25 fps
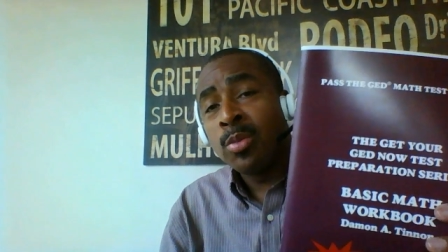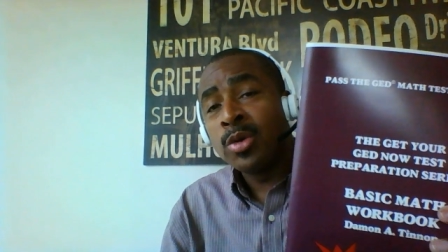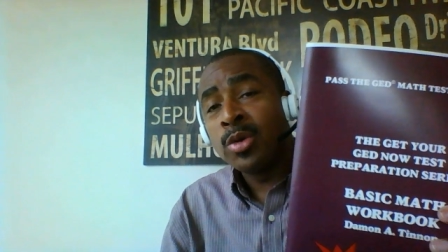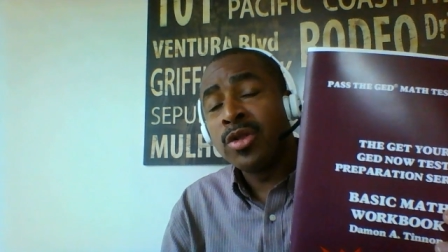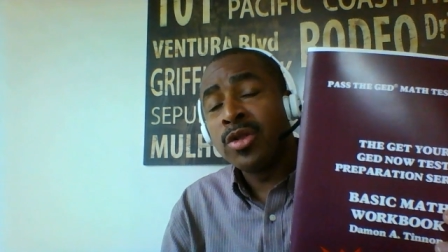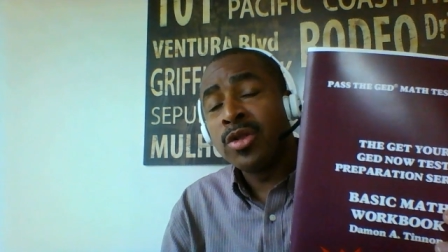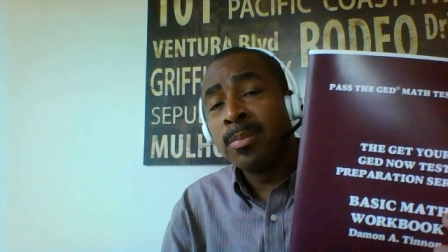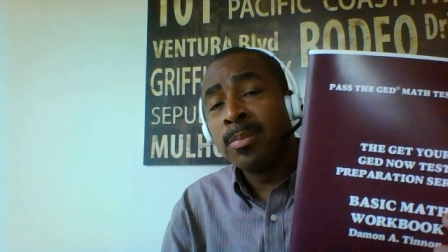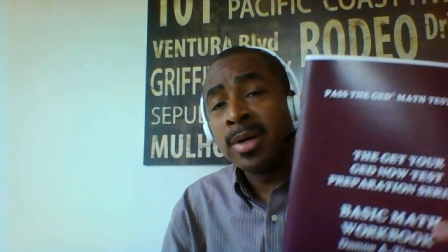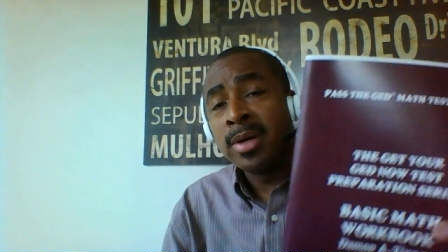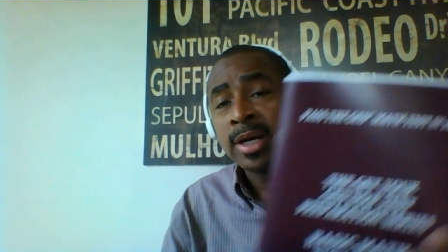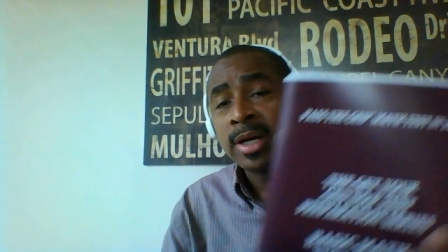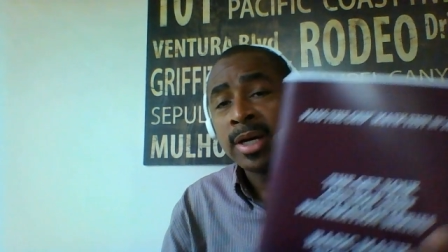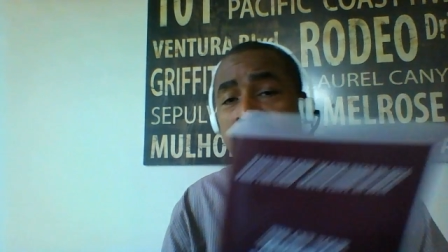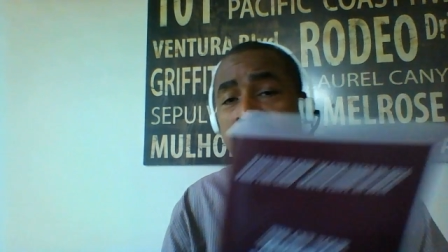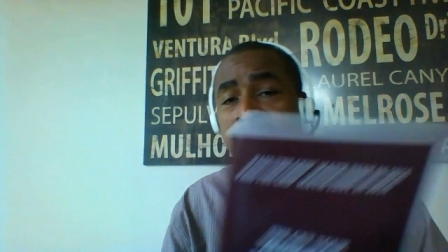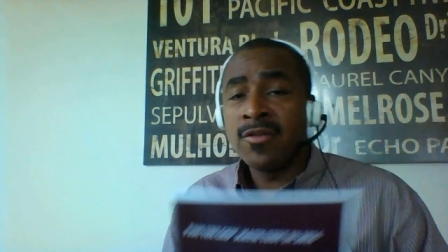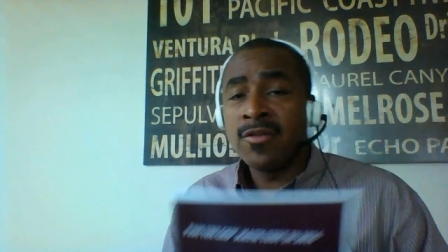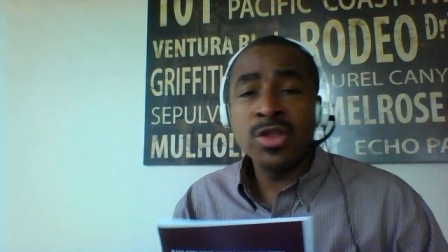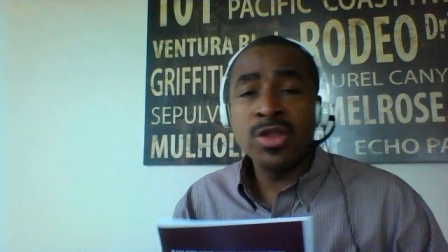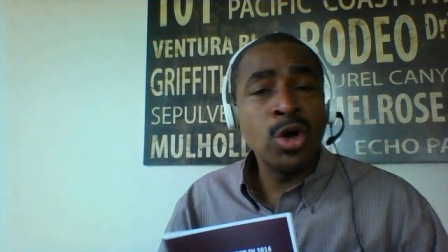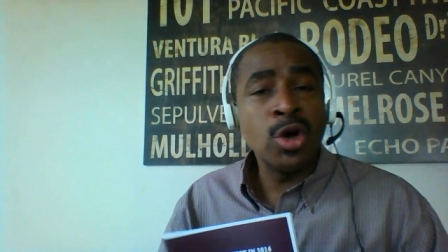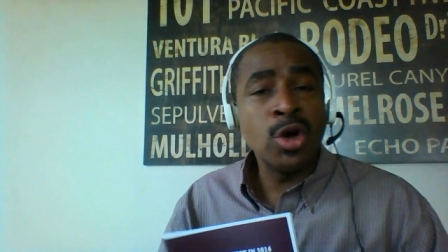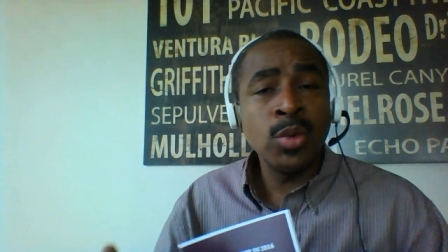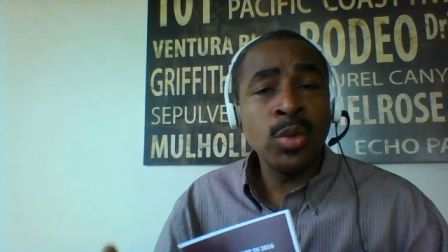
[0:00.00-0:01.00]
up with a book.
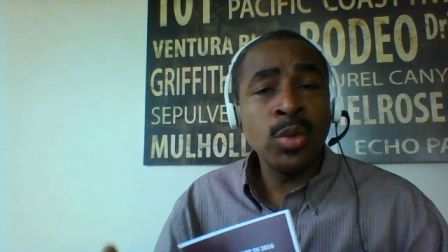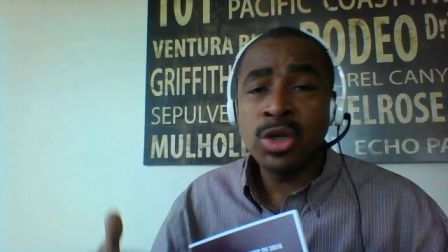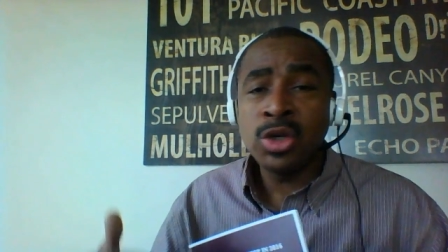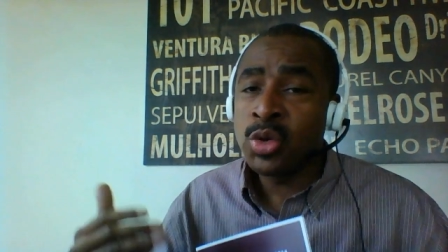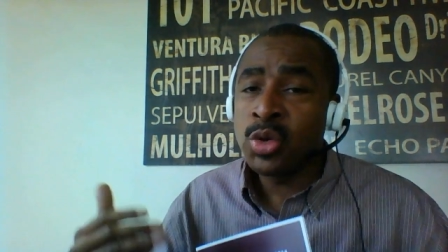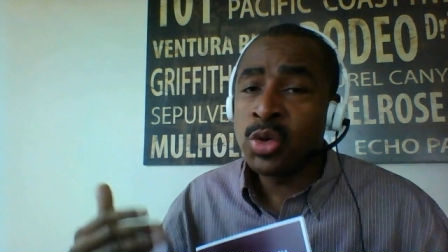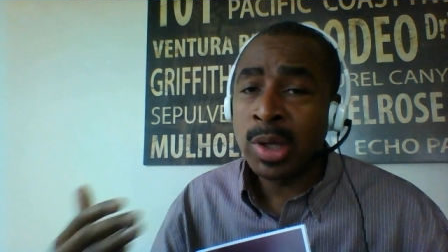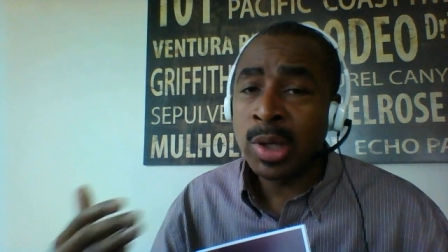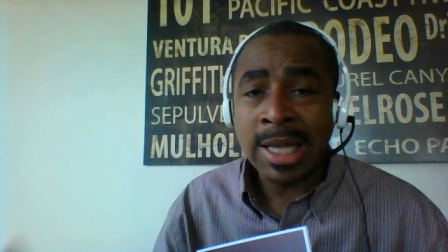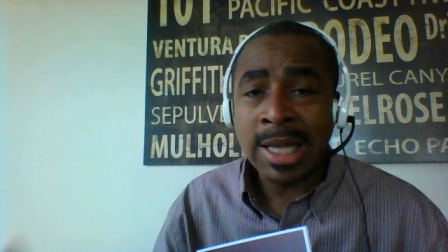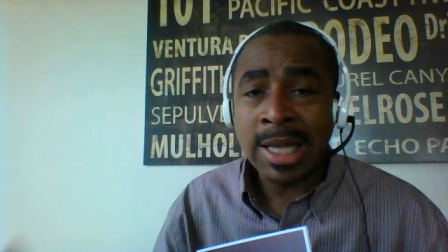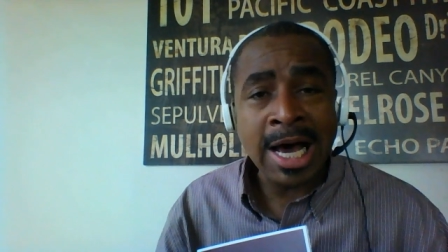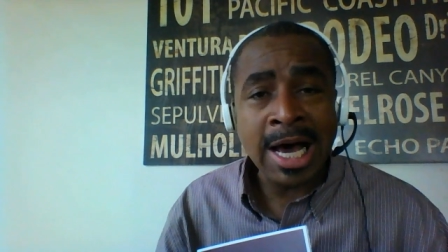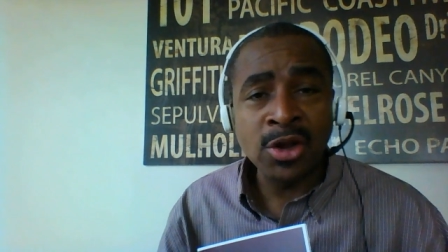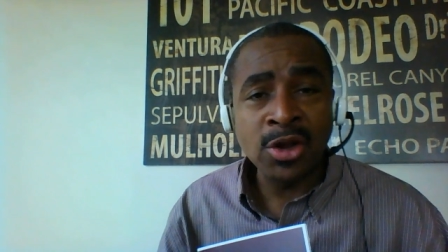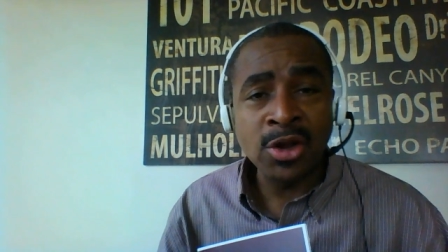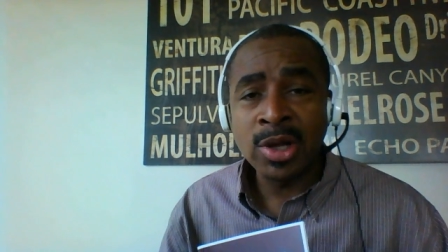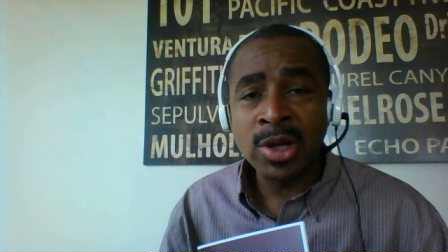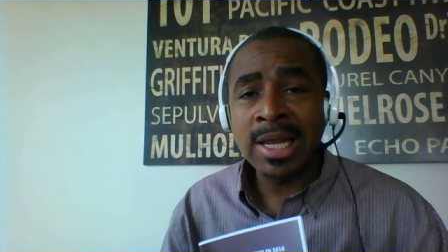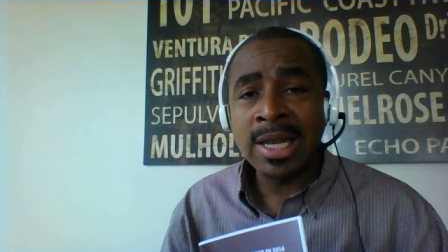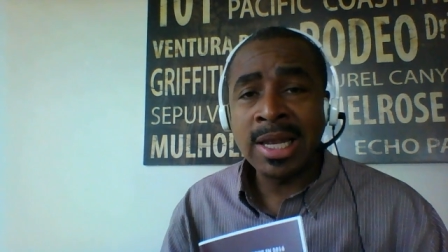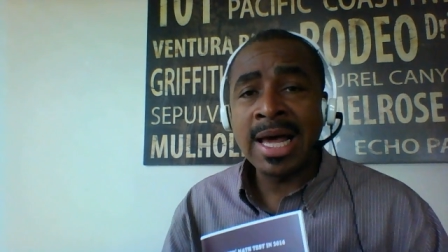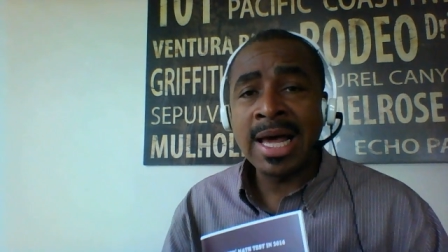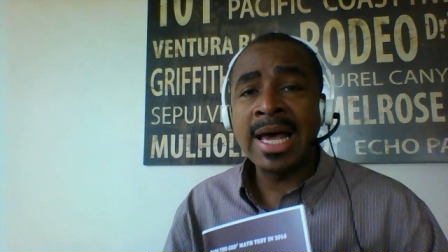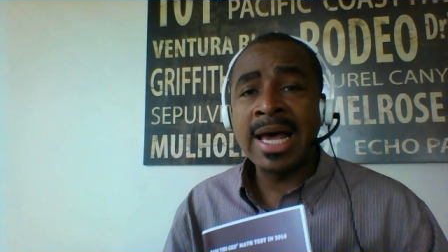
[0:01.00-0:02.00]
Even though we do a lot
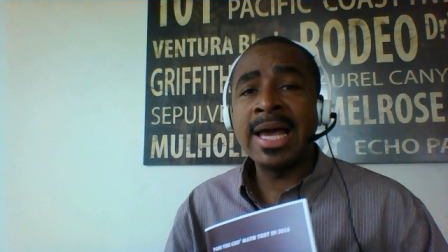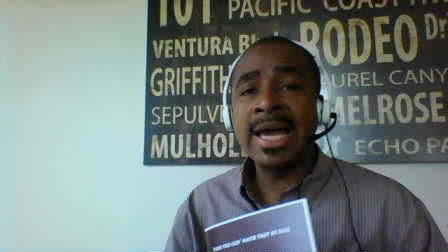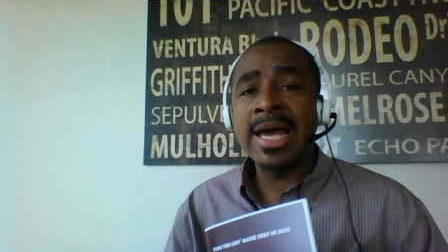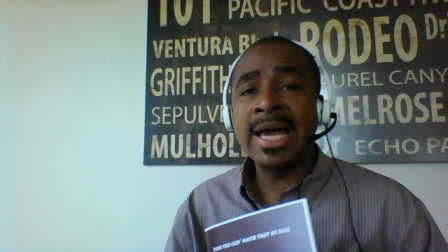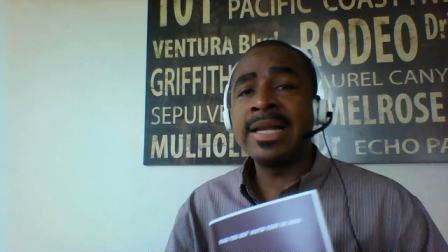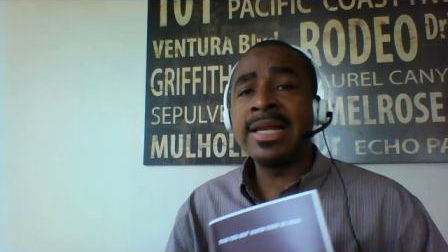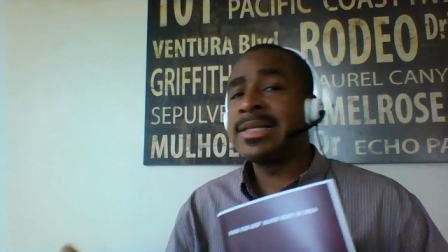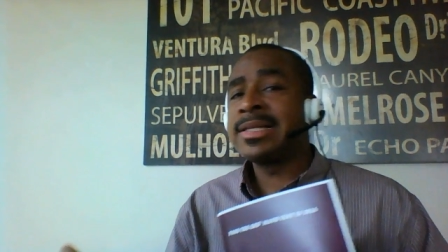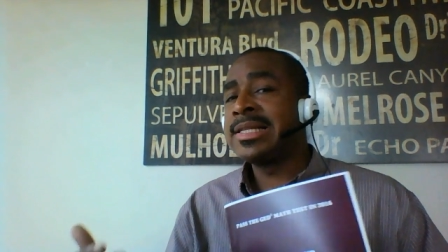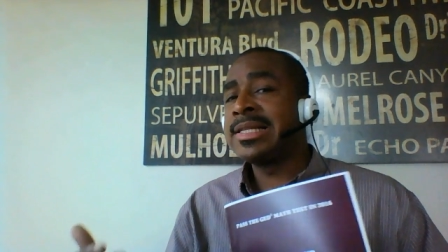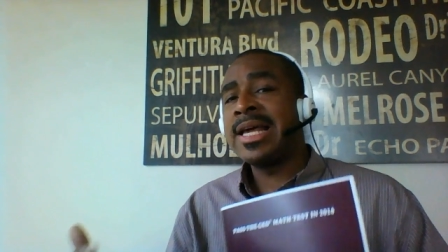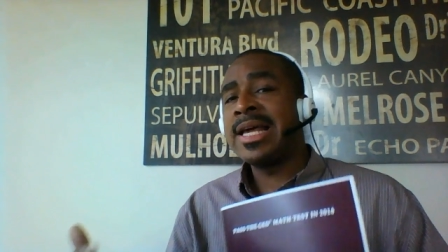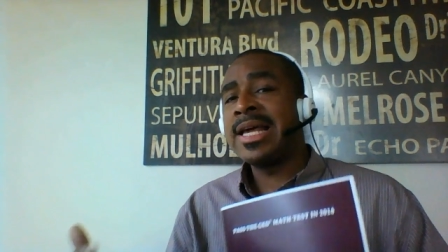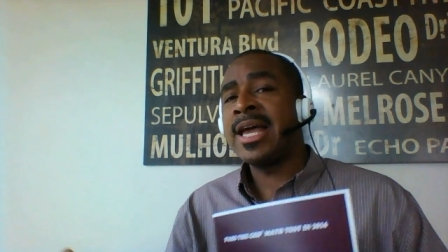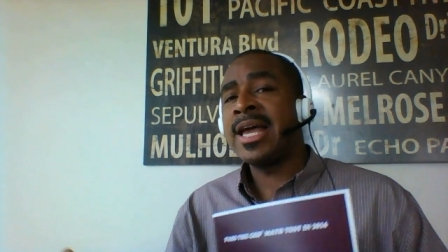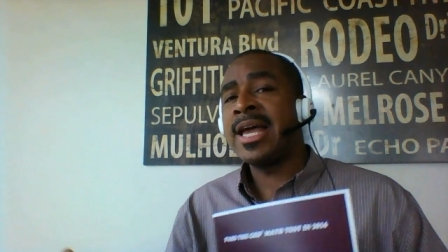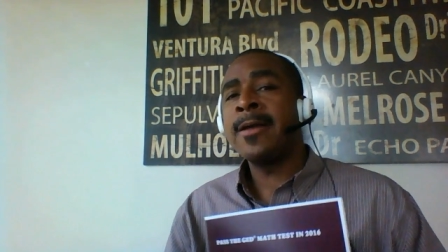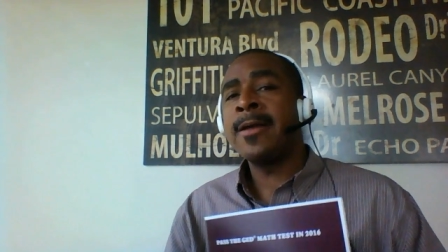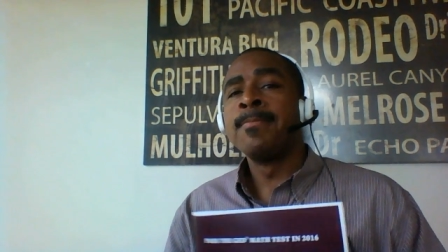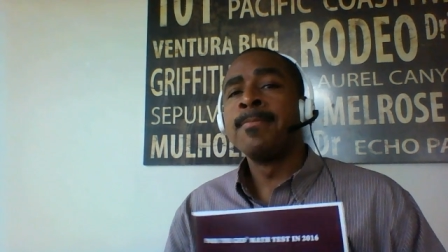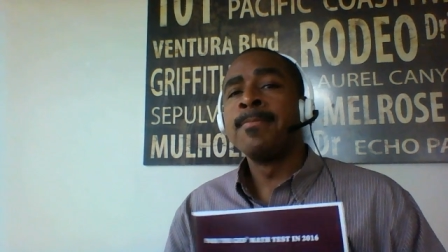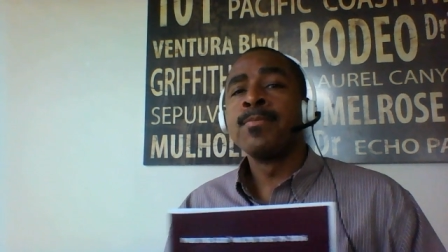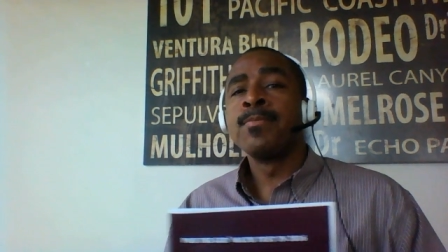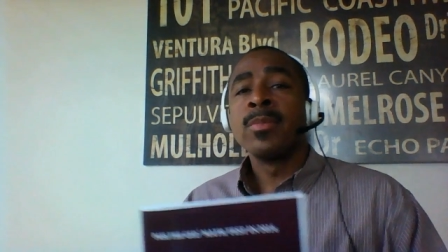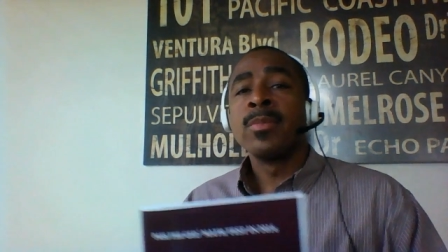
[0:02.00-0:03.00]
online, mind today.